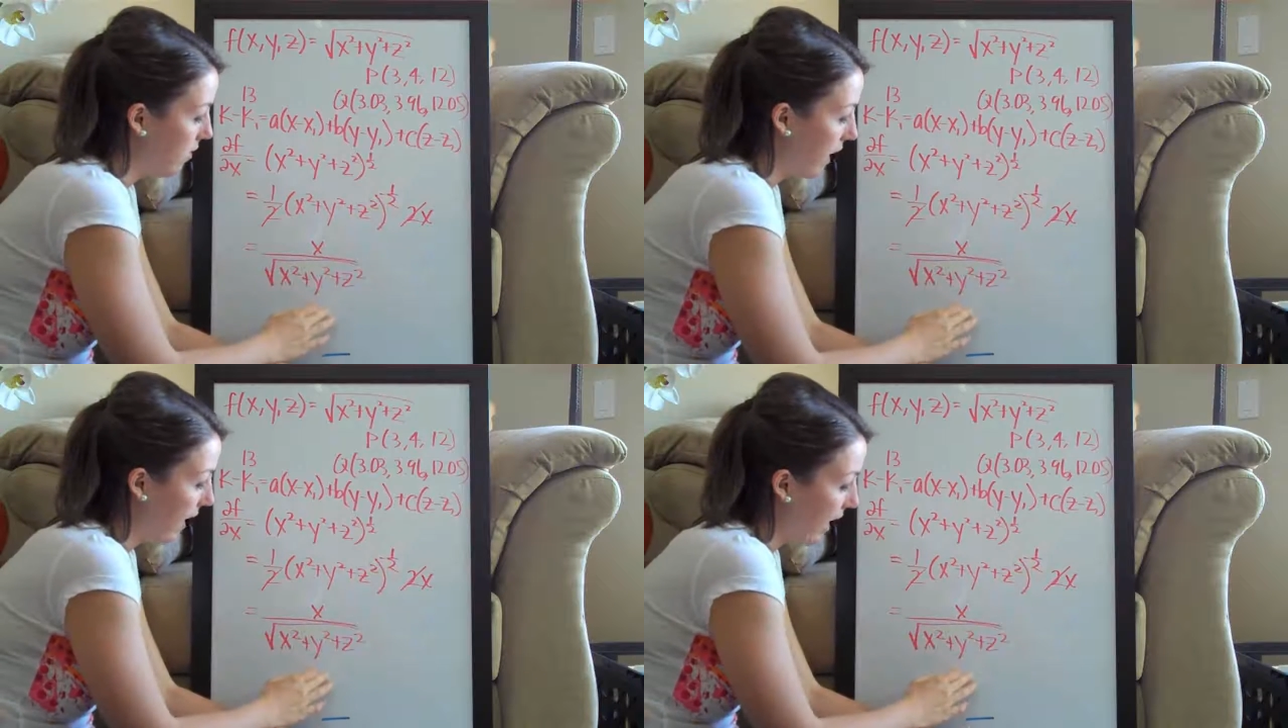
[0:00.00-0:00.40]

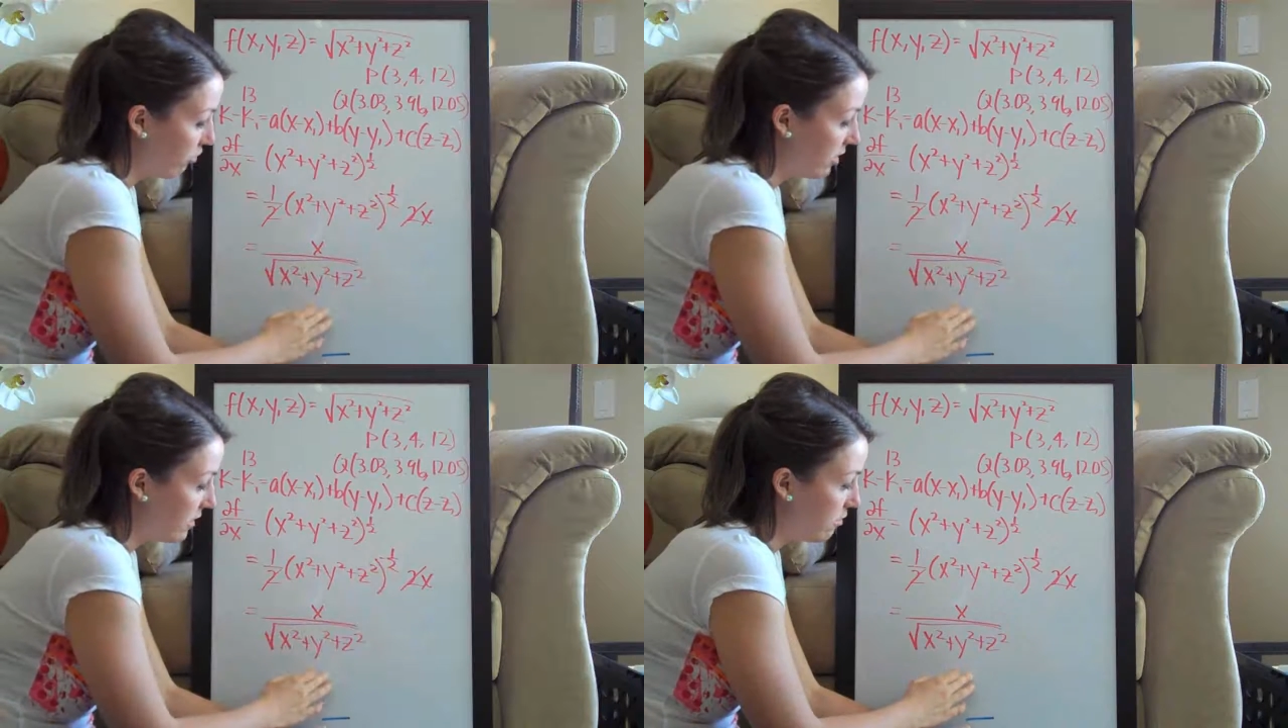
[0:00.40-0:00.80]
I
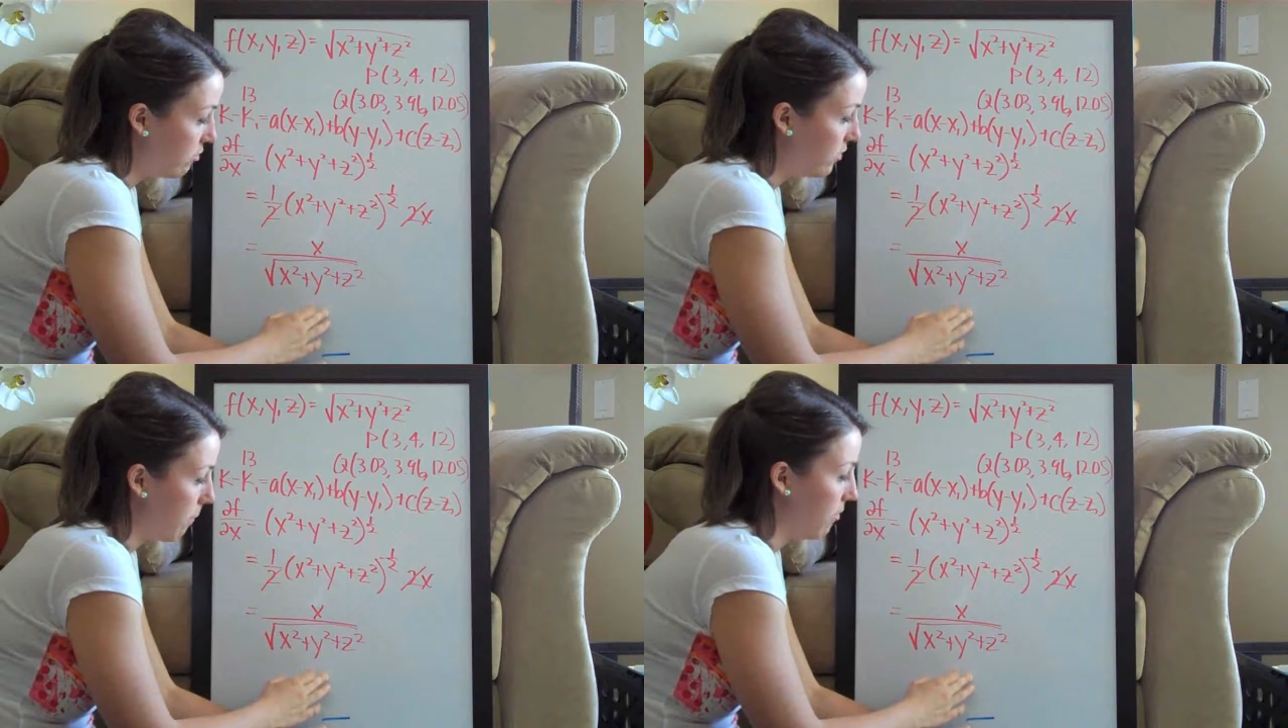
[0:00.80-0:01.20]
actually did two
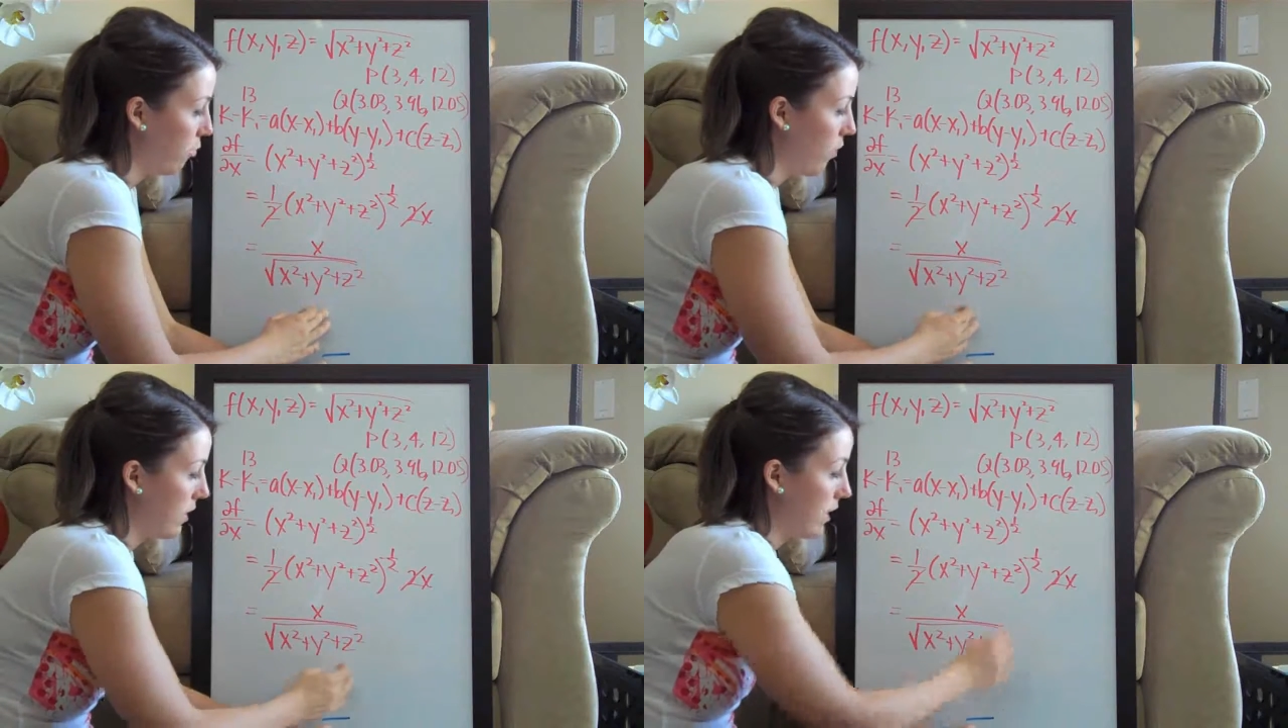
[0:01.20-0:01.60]
steps in
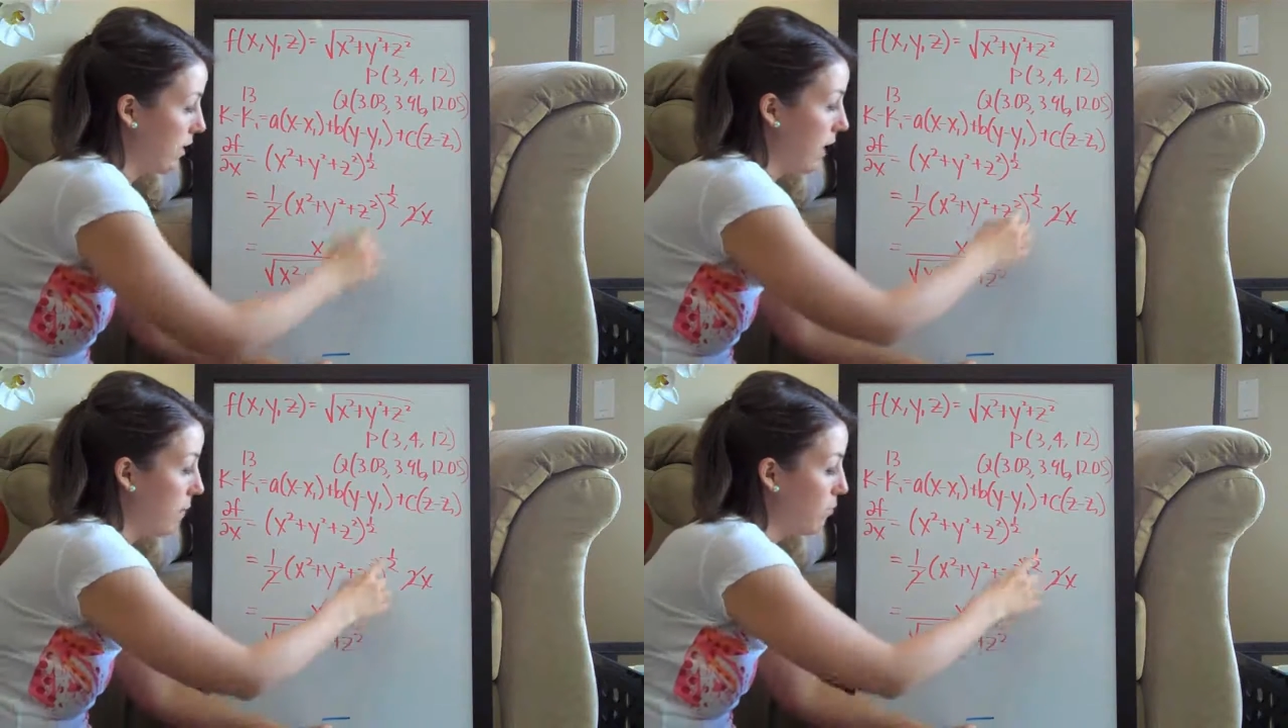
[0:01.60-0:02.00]
one here.
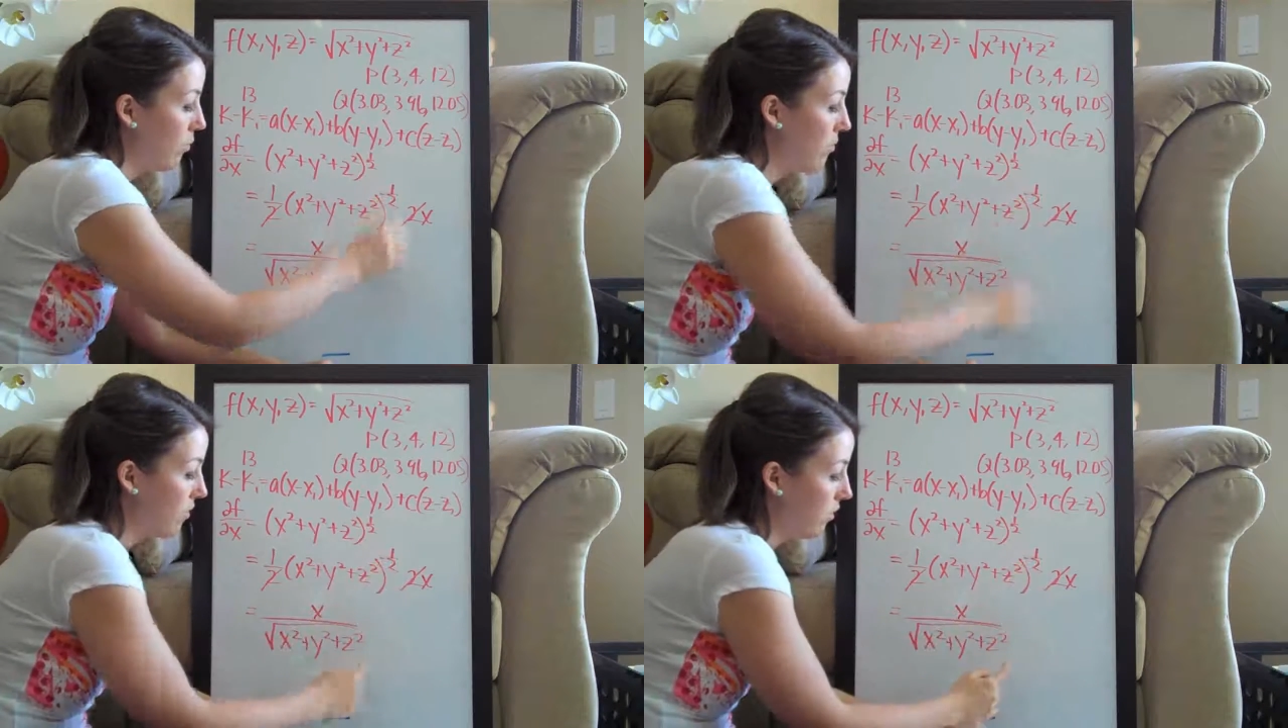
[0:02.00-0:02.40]
I moved this